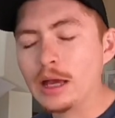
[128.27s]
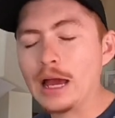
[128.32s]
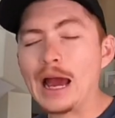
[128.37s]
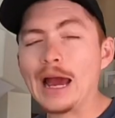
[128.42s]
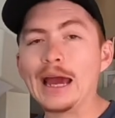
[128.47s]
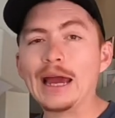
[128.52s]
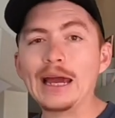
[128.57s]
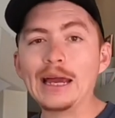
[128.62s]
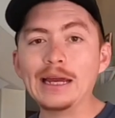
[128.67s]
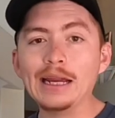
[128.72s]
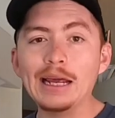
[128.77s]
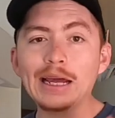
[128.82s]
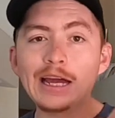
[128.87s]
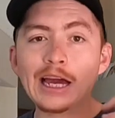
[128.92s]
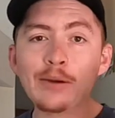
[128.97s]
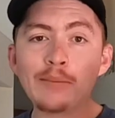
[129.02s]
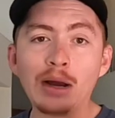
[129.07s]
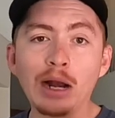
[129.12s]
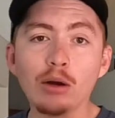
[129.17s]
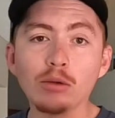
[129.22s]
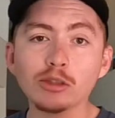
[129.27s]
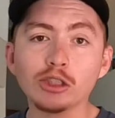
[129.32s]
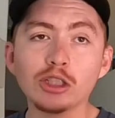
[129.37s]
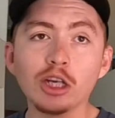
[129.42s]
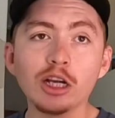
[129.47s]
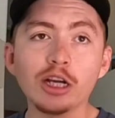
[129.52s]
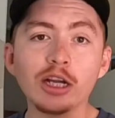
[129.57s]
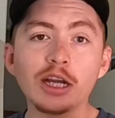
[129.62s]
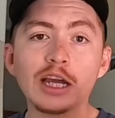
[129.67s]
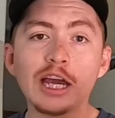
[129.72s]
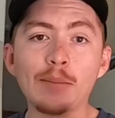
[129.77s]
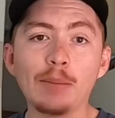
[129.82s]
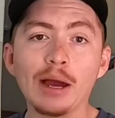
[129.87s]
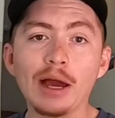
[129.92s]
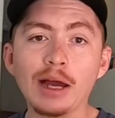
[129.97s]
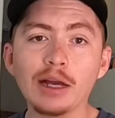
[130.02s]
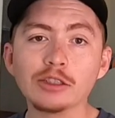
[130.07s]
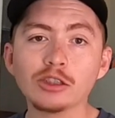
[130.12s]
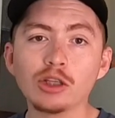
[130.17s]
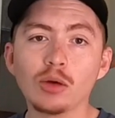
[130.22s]
at 8 AM, and I was lucky to get my
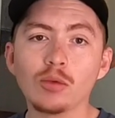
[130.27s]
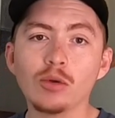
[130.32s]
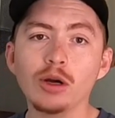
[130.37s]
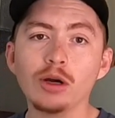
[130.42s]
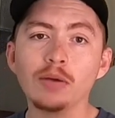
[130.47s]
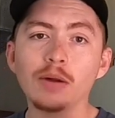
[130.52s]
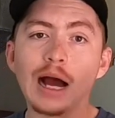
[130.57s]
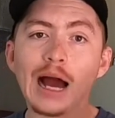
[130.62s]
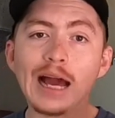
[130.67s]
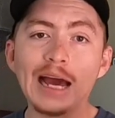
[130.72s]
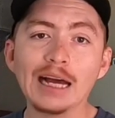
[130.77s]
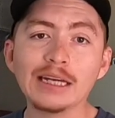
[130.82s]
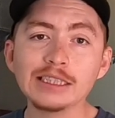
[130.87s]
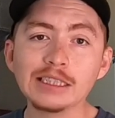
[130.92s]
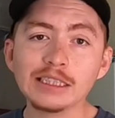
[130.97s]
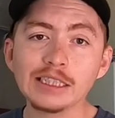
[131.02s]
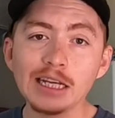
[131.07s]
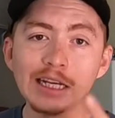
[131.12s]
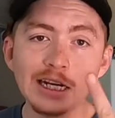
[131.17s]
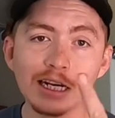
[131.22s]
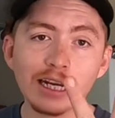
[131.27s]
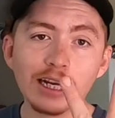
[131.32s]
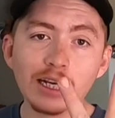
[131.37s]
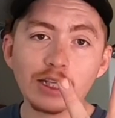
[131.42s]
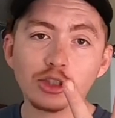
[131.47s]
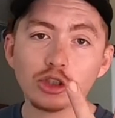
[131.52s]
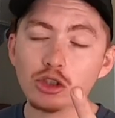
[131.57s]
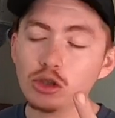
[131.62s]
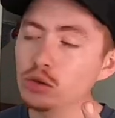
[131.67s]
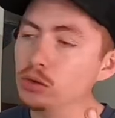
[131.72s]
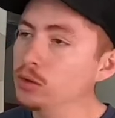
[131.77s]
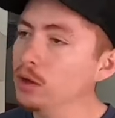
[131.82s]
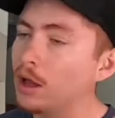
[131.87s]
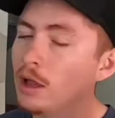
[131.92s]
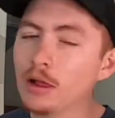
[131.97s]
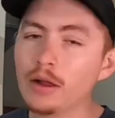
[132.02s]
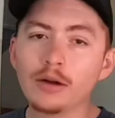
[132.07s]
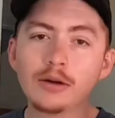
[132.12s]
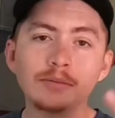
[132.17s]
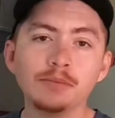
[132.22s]
hands on one. I hesitated to get two.
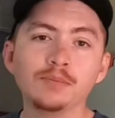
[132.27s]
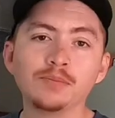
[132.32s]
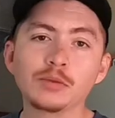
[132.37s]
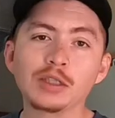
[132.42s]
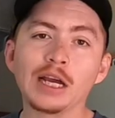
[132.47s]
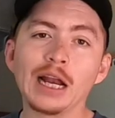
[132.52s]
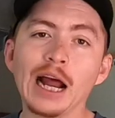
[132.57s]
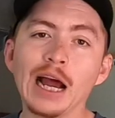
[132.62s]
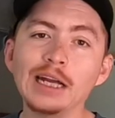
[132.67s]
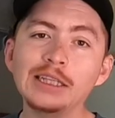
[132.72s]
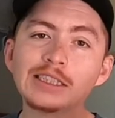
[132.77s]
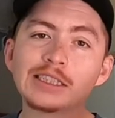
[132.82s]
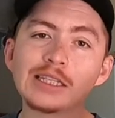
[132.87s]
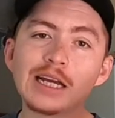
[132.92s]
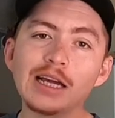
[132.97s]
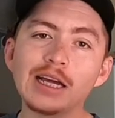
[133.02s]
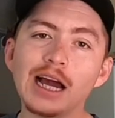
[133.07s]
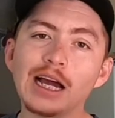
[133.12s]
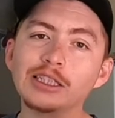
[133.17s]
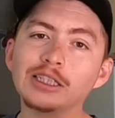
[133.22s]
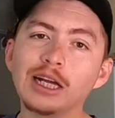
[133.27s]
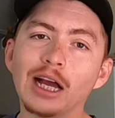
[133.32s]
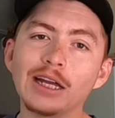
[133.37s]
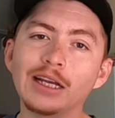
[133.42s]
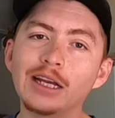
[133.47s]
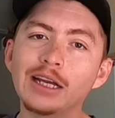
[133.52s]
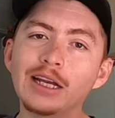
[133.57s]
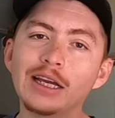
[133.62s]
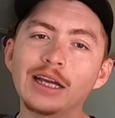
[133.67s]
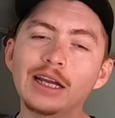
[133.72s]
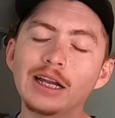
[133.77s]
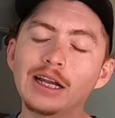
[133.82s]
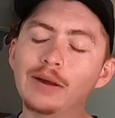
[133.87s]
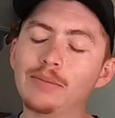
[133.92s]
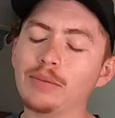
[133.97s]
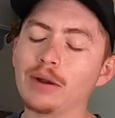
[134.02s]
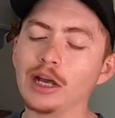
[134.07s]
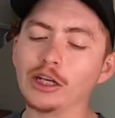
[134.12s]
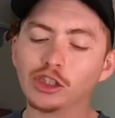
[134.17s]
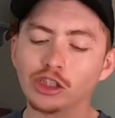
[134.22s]
In hindsight, I didn't get
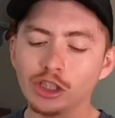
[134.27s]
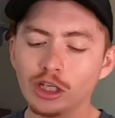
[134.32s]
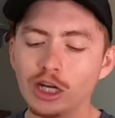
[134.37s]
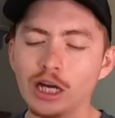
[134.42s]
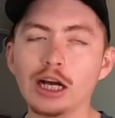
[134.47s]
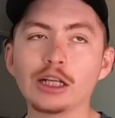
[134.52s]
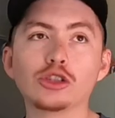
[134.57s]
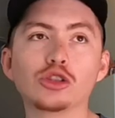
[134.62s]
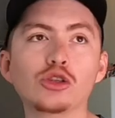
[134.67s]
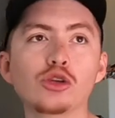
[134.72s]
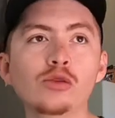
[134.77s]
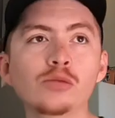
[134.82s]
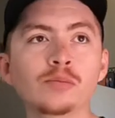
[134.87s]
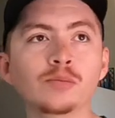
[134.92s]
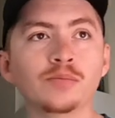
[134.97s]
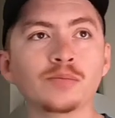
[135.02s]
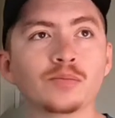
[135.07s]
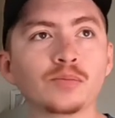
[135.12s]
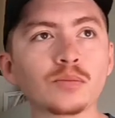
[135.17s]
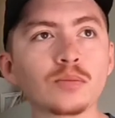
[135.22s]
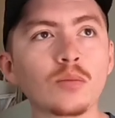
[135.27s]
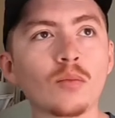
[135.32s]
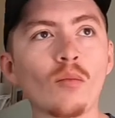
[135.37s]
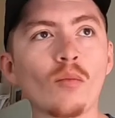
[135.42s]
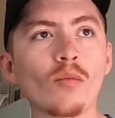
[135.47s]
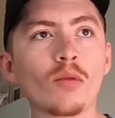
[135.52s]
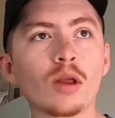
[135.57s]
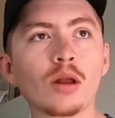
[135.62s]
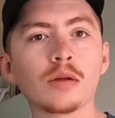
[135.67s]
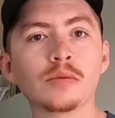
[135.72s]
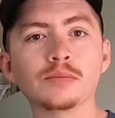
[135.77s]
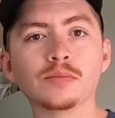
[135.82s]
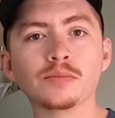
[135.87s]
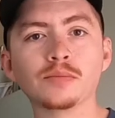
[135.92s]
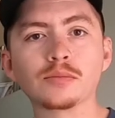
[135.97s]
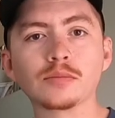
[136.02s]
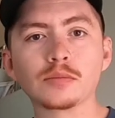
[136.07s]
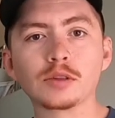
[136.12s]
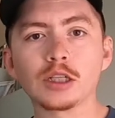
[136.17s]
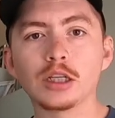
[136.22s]
it, but I should have got two,
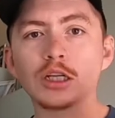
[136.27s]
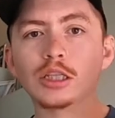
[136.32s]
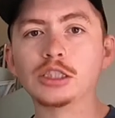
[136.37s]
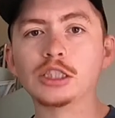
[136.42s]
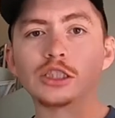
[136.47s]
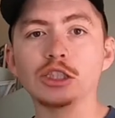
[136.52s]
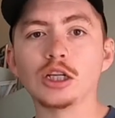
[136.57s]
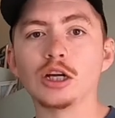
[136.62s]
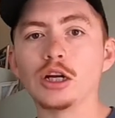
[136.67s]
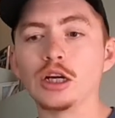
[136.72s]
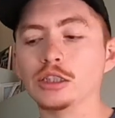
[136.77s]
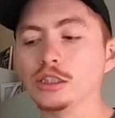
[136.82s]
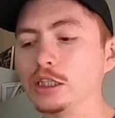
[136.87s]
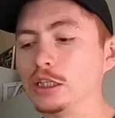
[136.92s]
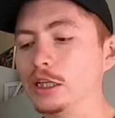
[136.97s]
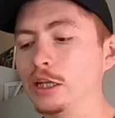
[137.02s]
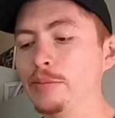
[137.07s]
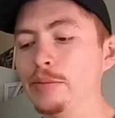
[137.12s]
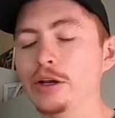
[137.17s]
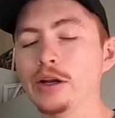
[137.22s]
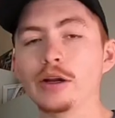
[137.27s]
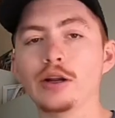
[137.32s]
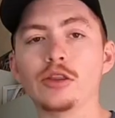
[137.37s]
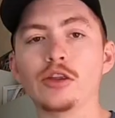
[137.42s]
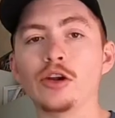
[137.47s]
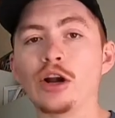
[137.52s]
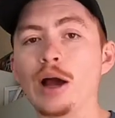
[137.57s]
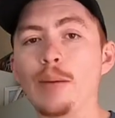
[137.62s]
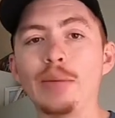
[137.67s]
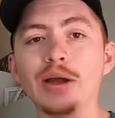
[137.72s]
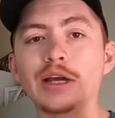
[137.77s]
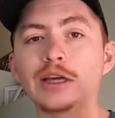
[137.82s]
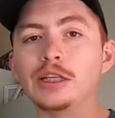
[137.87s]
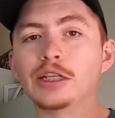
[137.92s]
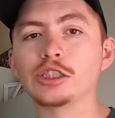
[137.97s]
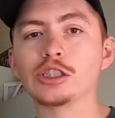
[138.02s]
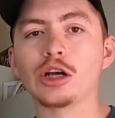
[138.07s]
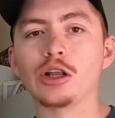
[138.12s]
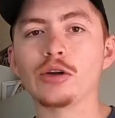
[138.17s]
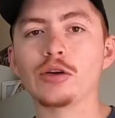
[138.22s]
because it's a limited. They're not making
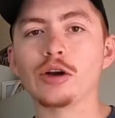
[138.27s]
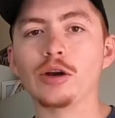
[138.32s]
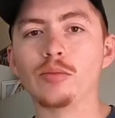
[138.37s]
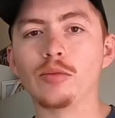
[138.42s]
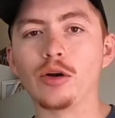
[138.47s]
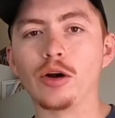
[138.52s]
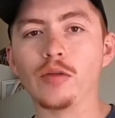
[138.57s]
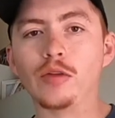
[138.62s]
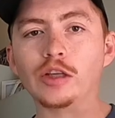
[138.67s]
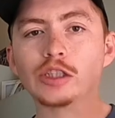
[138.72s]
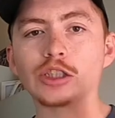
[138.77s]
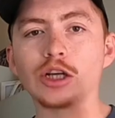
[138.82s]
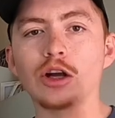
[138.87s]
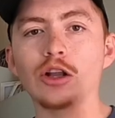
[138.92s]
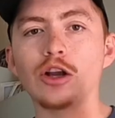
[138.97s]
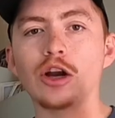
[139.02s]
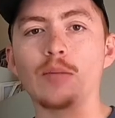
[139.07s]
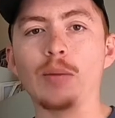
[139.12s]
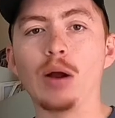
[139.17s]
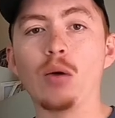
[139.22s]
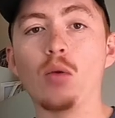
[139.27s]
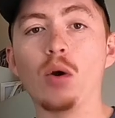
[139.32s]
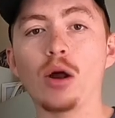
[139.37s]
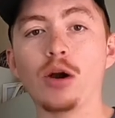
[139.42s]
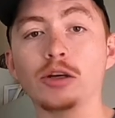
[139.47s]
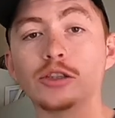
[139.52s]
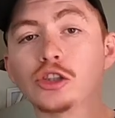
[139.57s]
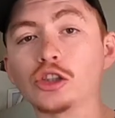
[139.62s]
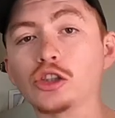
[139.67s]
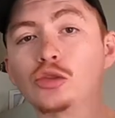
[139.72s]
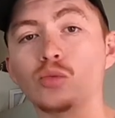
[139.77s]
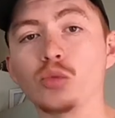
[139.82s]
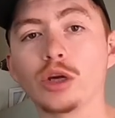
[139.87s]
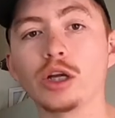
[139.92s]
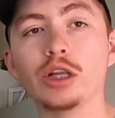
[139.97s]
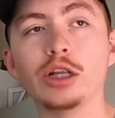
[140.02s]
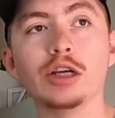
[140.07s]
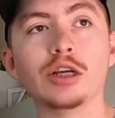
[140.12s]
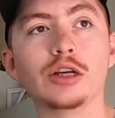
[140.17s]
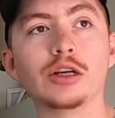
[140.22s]
this color anymore, and this color in my waters is
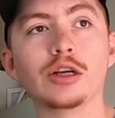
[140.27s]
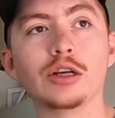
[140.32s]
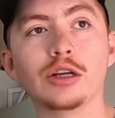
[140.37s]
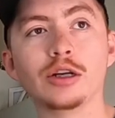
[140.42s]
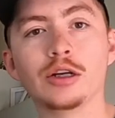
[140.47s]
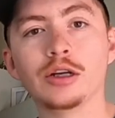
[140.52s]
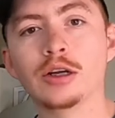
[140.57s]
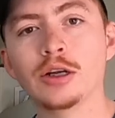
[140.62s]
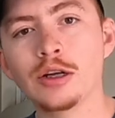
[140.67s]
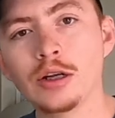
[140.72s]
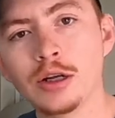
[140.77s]
really good.